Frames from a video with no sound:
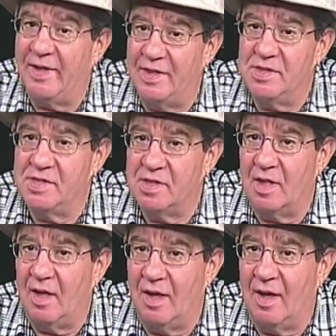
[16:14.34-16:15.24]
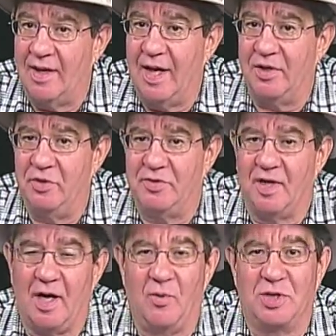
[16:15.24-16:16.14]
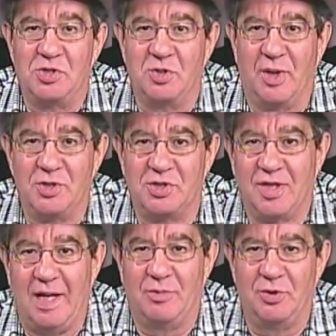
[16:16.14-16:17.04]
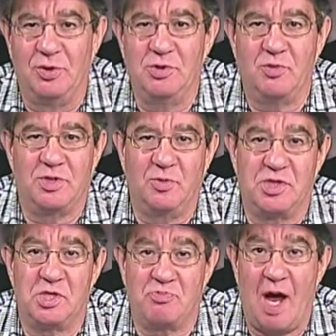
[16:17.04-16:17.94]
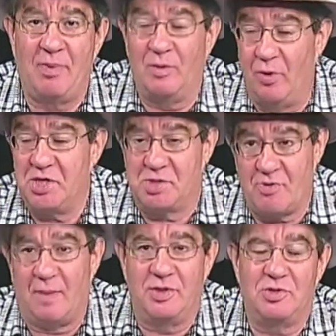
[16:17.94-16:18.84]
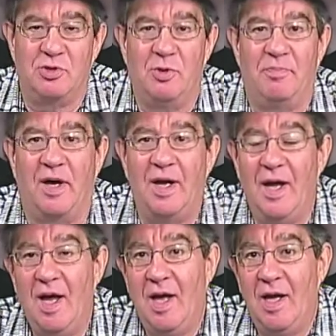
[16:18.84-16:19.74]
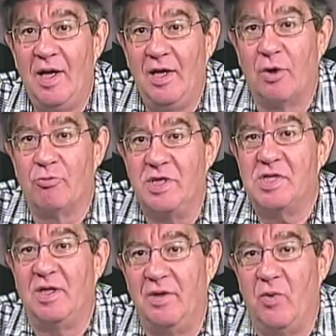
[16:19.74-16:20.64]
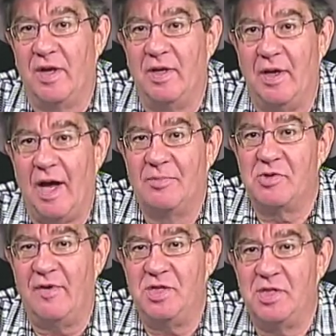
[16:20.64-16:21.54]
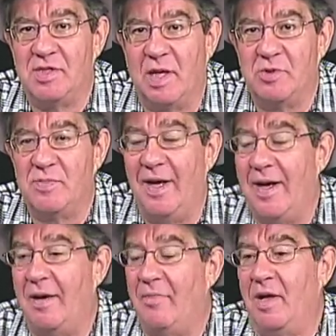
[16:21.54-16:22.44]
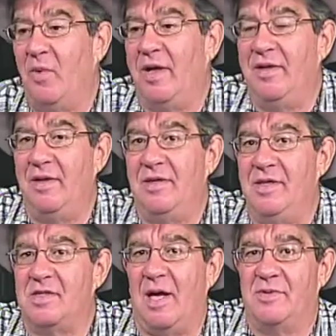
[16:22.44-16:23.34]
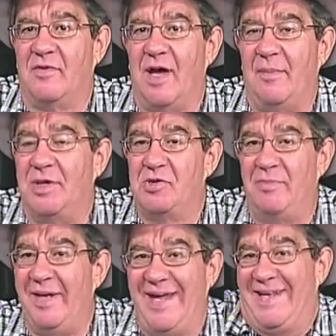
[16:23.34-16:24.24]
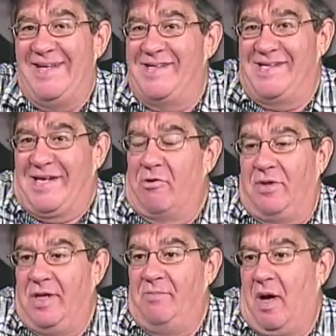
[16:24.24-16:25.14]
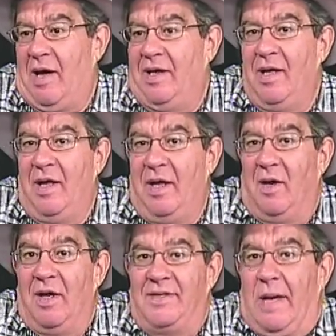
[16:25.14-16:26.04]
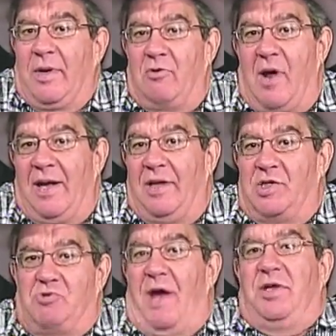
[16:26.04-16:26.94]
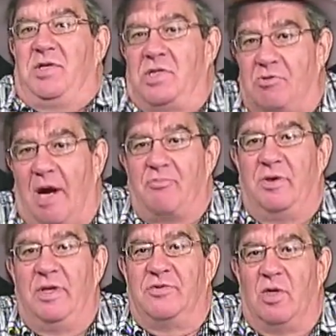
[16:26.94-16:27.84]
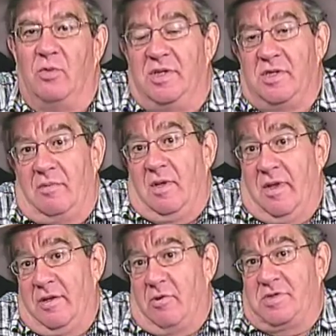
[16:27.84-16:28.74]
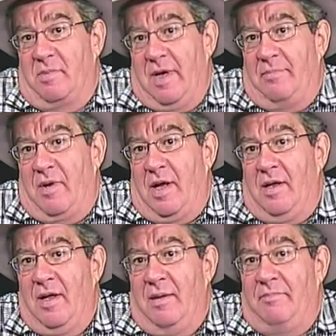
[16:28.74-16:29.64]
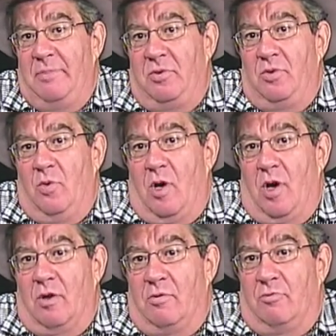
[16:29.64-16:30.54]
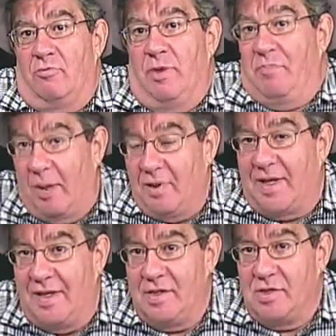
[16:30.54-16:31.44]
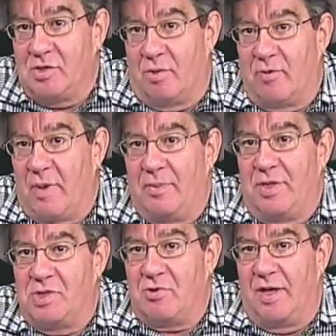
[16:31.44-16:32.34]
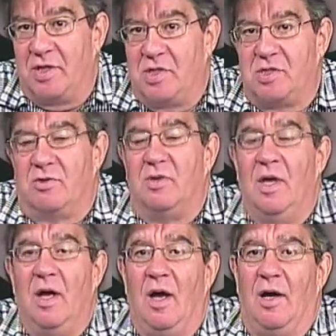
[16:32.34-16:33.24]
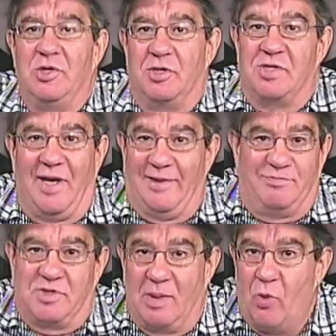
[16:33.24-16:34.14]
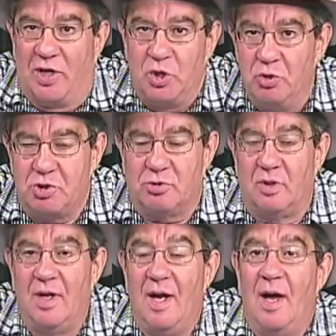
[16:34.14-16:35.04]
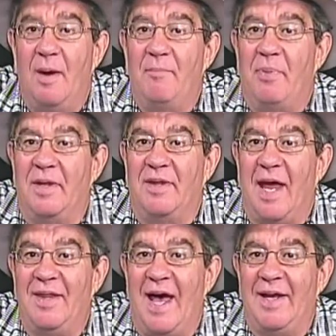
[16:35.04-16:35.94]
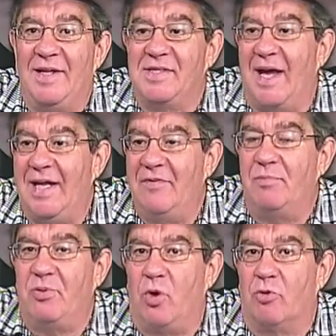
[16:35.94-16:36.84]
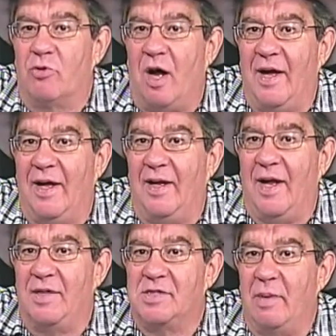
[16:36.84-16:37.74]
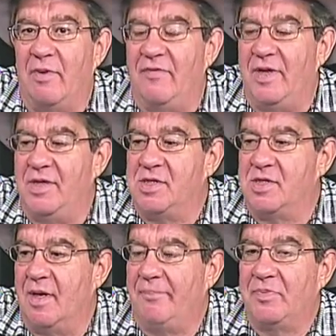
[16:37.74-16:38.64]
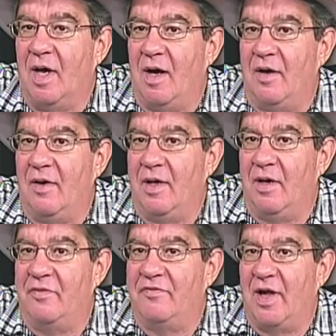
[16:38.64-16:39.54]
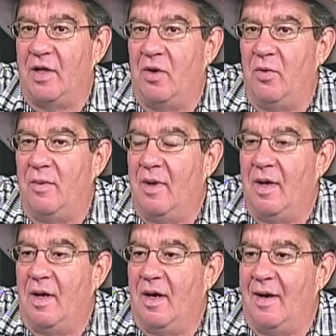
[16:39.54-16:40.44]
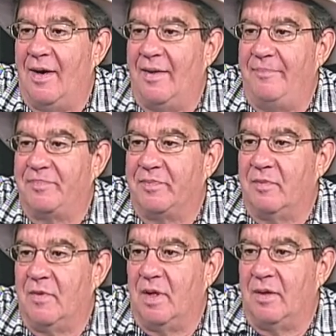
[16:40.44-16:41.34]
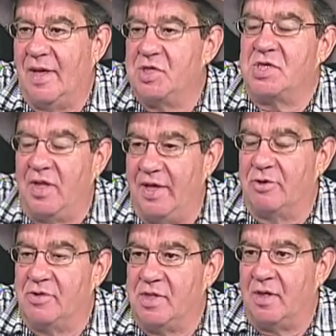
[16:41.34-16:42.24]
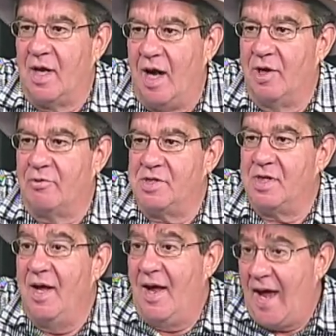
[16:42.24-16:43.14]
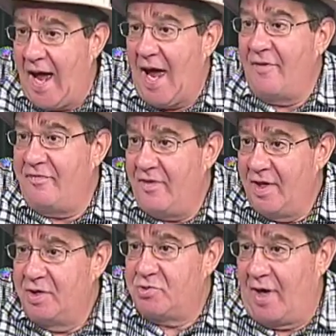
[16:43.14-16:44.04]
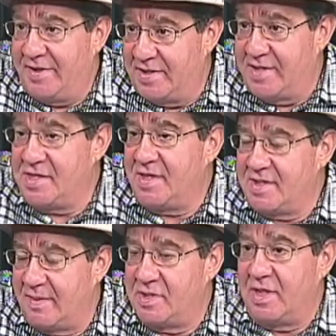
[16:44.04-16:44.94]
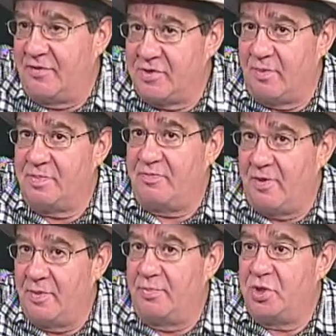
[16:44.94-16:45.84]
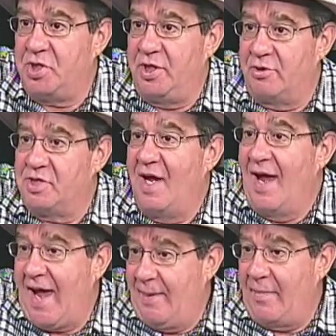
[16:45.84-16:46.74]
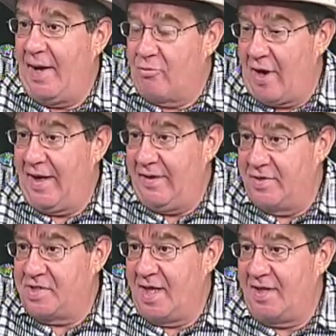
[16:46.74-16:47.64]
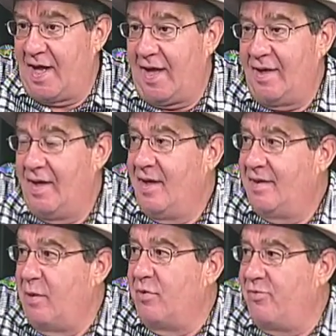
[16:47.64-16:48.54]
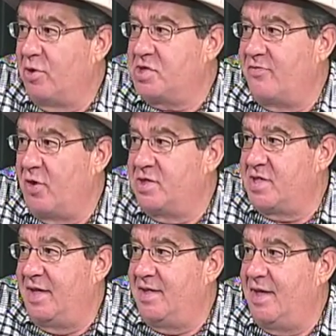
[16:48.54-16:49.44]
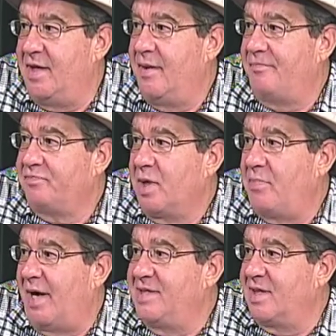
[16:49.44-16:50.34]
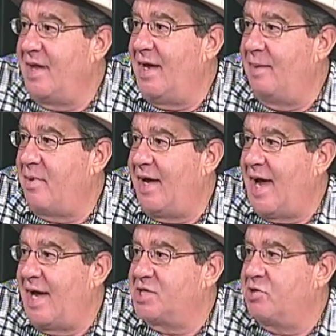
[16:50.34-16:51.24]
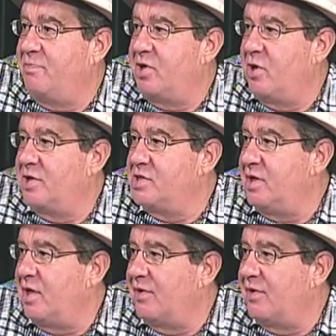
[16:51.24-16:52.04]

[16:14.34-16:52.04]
is, uh, again, you think I watch too much cable news, yes, which, is you. which is probably true, but, you know, recently one of the observations that was made, and by the way, th these types of comments are made not necessarily by, you know, Democratic strategists or operatives always. They're, they're also made by people who are Republicans or Republican strategists or uh, just like somewhat neutral. But, and that is that even Paul Ryan and some of his, uh, you know, fellow uh, uh, legislators in Congress have tried to distance themselves from, from the Bush years, and, and Ryan even said that they were forced to vote as they did by DeLay and by Hastert because, you know,